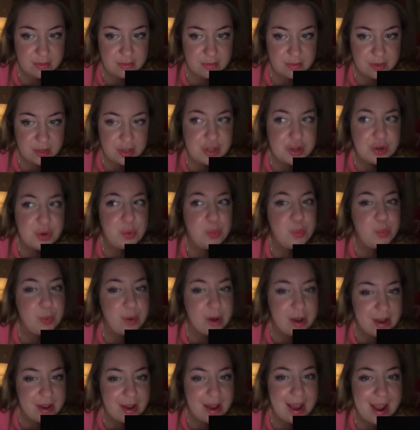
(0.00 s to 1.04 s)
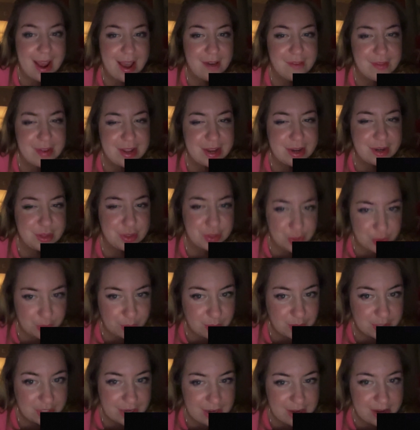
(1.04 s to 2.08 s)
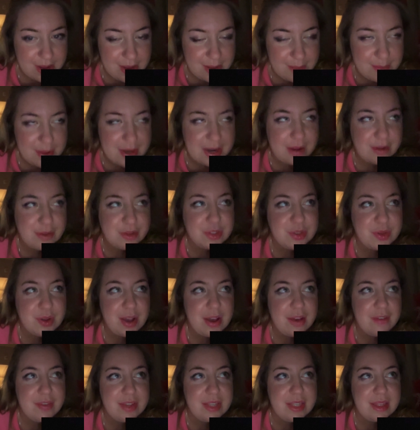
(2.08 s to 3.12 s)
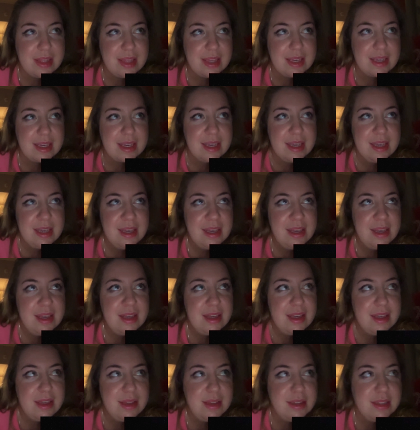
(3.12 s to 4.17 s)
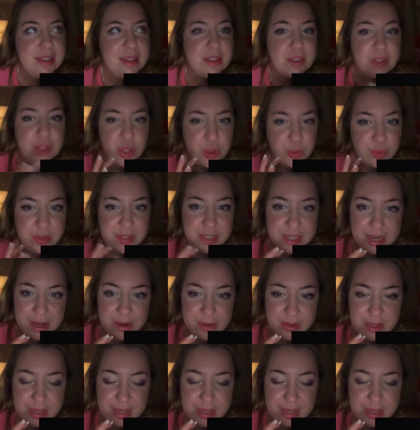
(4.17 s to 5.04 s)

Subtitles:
You know what? I haven't had alone time, and I also haven't like slowed down.